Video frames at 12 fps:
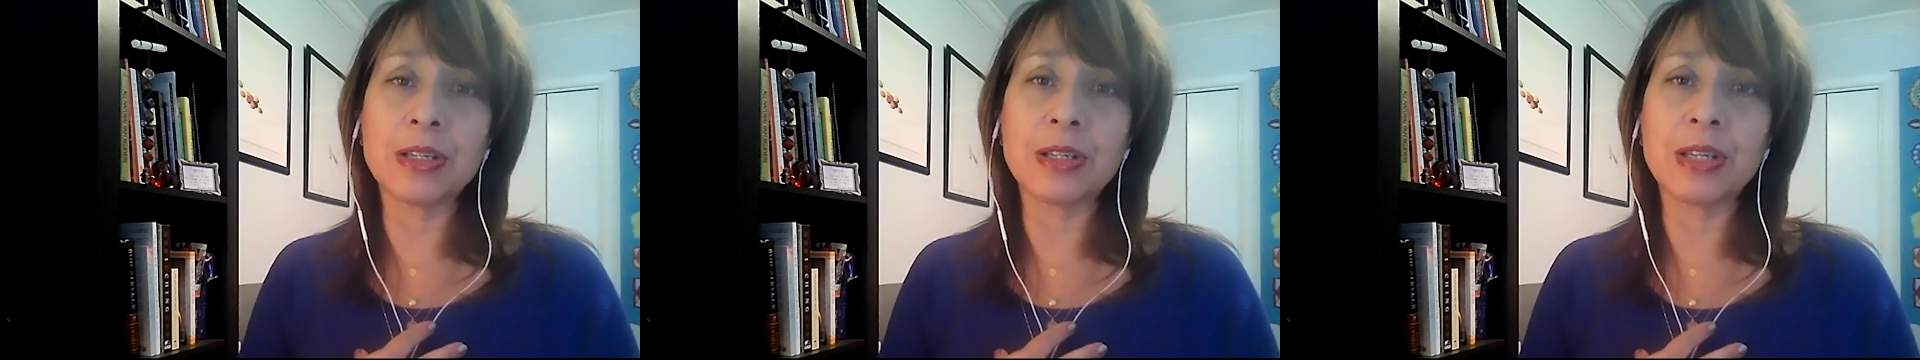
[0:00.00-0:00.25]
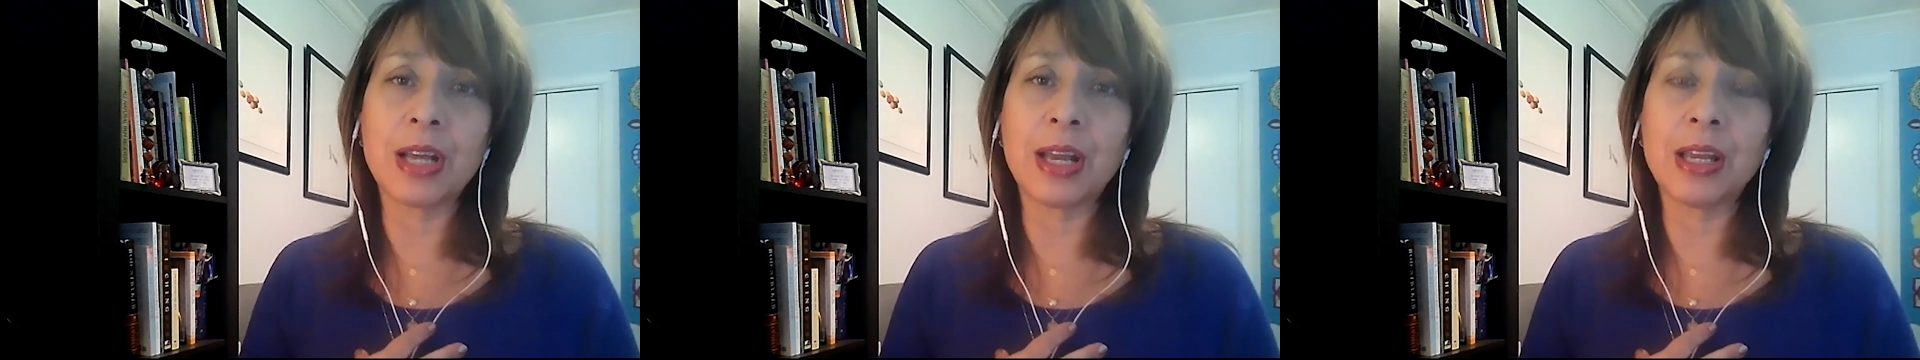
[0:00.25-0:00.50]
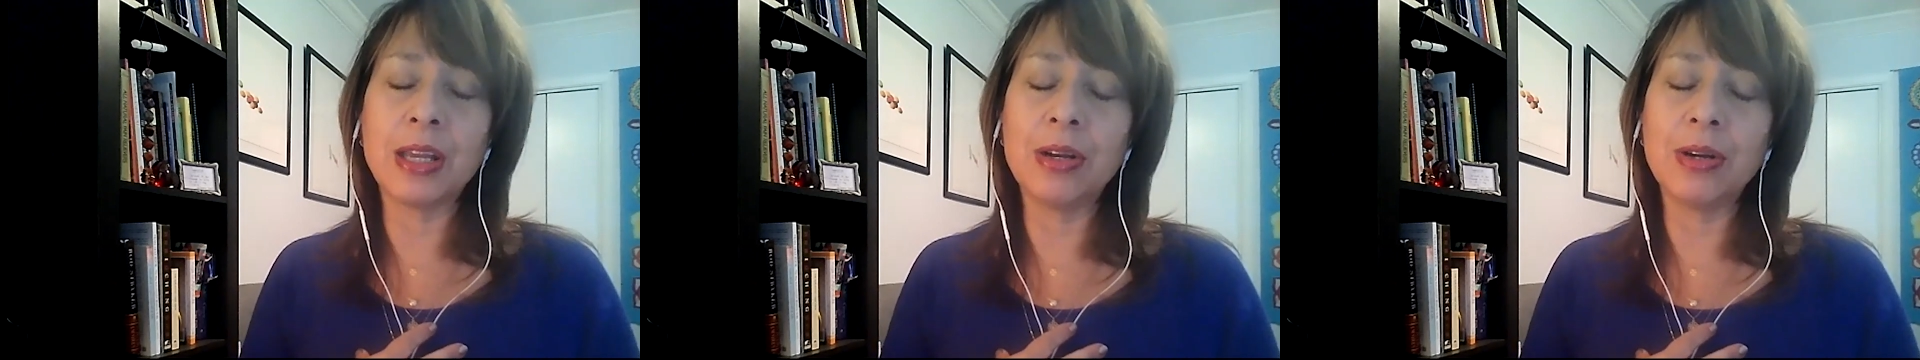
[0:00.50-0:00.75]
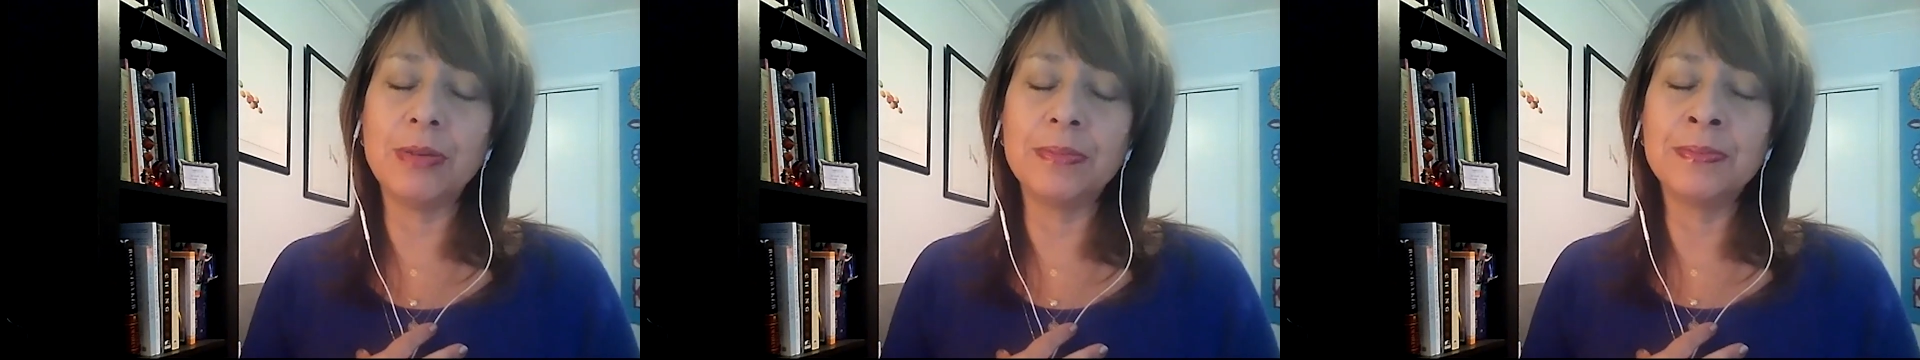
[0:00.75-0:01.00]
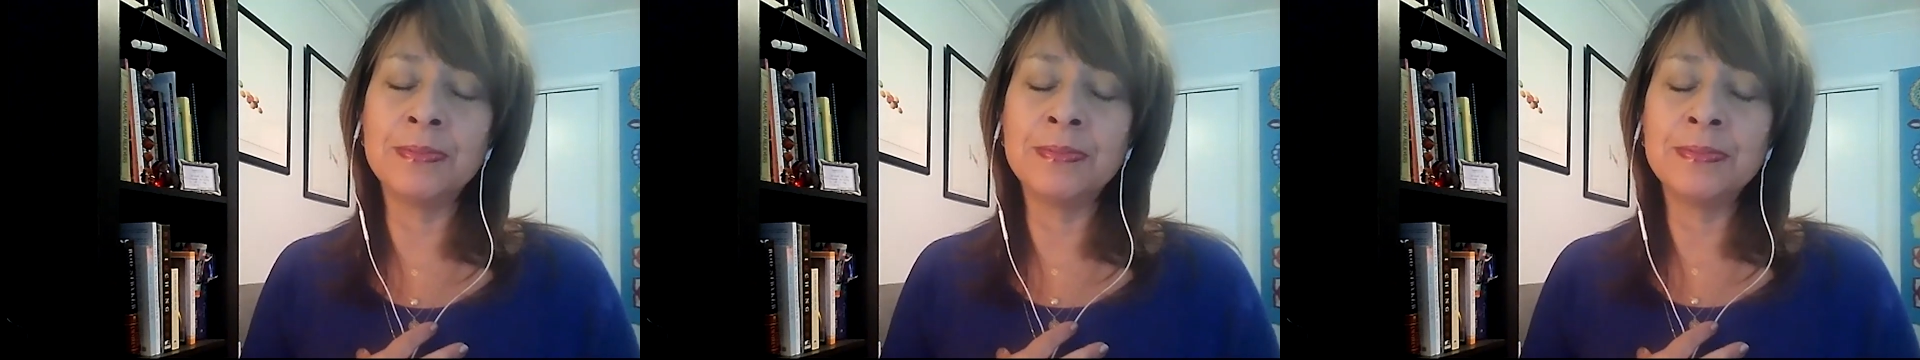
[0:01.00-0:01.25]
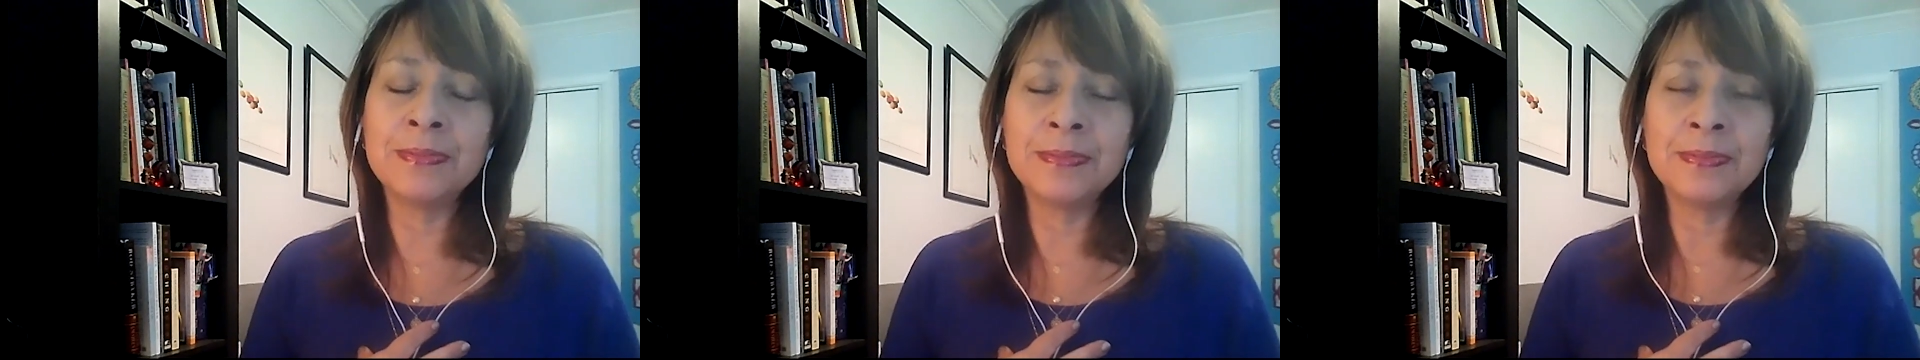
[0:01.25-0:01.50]
to say,
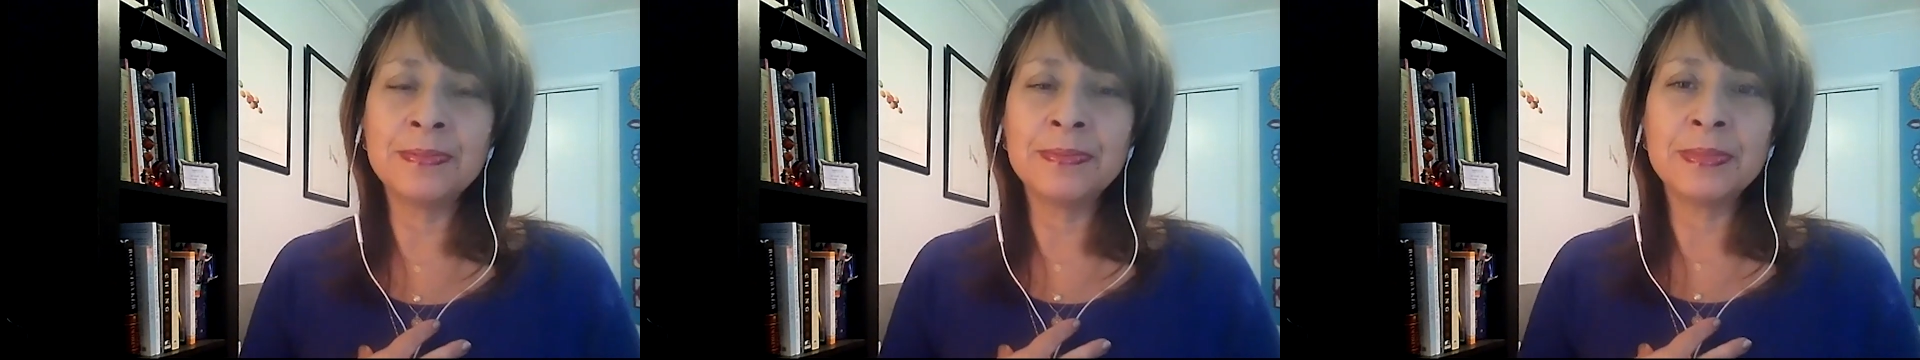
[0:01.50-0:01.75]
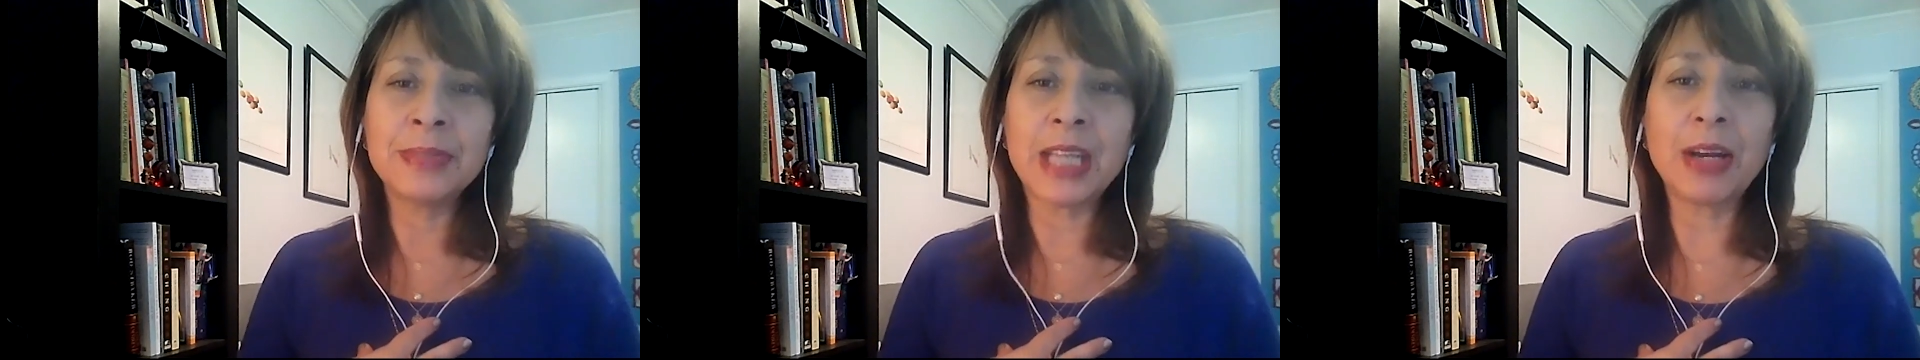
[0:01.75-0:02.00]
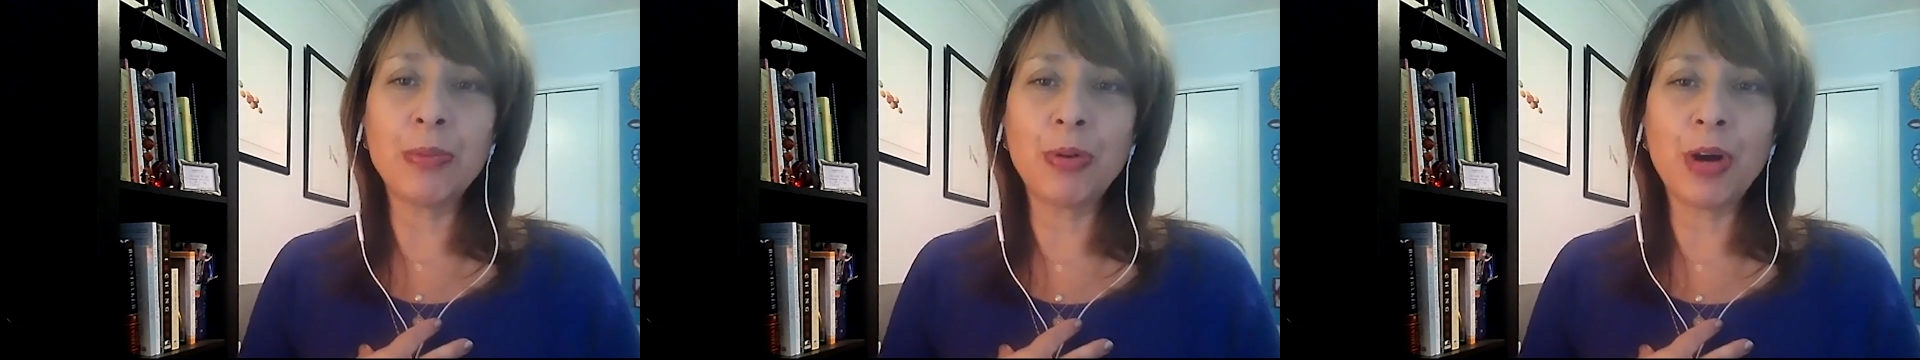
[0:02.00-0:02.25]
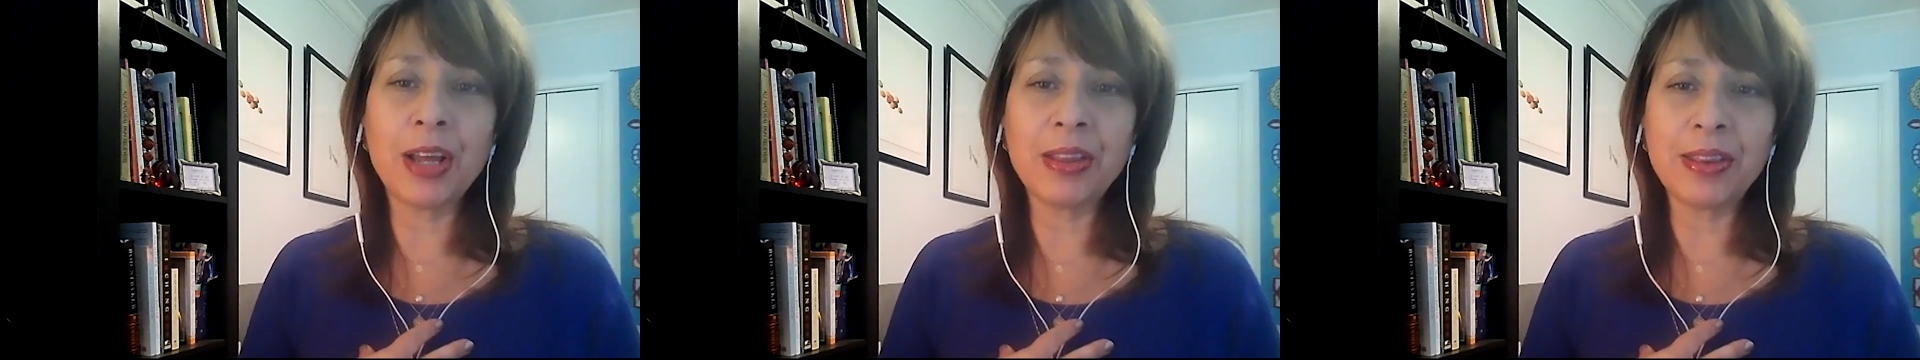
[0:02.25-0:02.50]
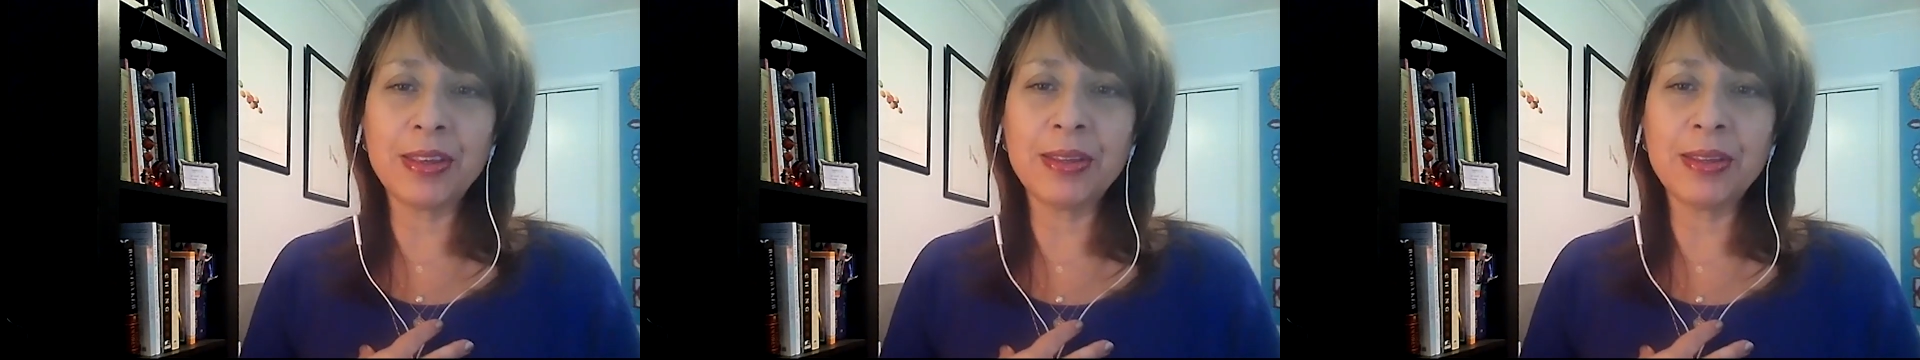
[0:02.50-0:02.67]
take a breath.